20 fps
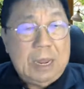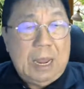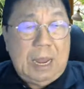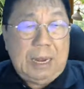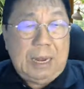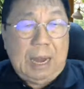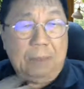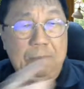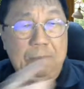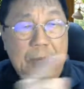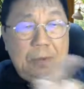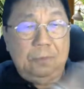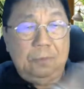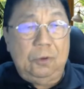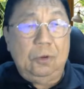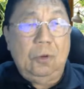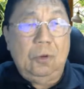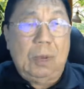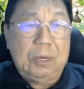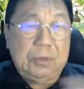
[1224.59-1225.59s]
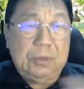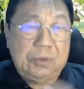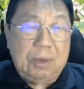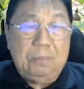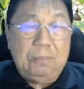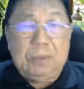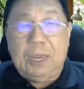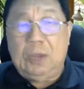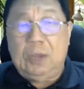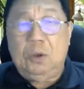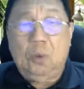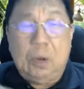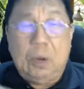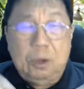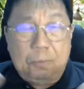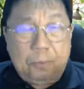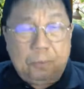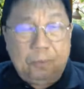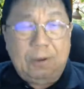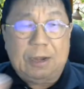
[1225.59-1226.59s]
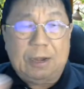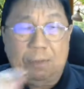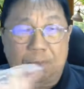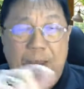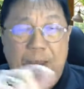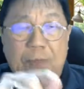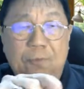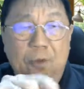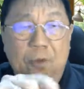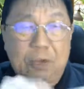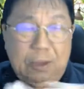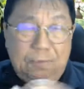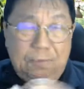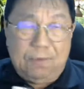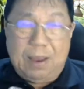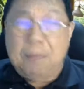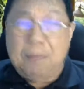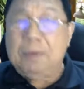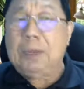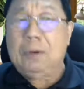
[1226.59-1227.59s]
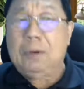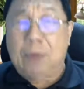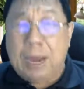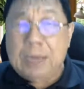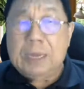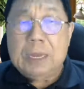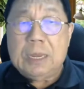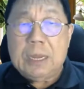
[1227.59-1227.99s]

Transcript: And I believe you are the same thing. You want to provide the best for your family, right?